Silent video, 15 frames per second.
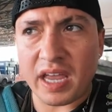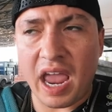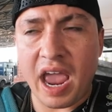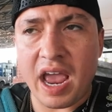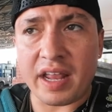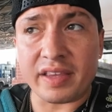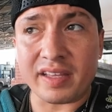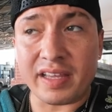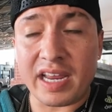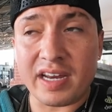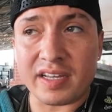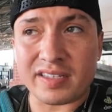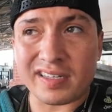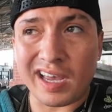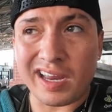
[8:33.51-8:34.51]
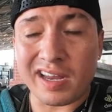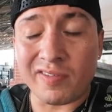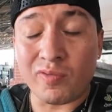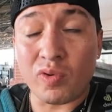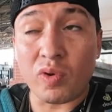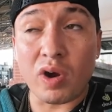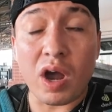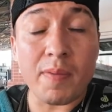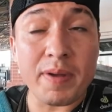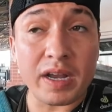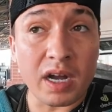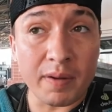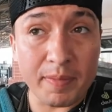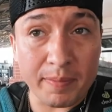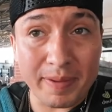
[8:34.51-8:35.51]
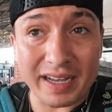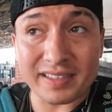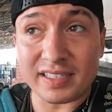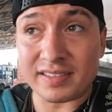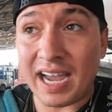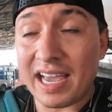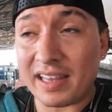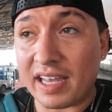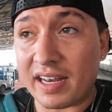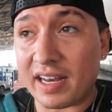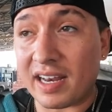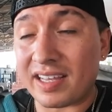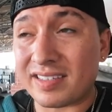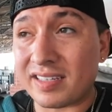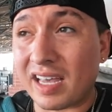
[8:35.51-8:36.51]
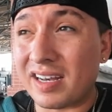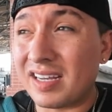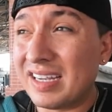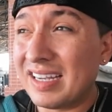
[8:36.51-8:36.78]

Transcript: and the lady said, "If well, I'll be coming back to Thailand," and I said.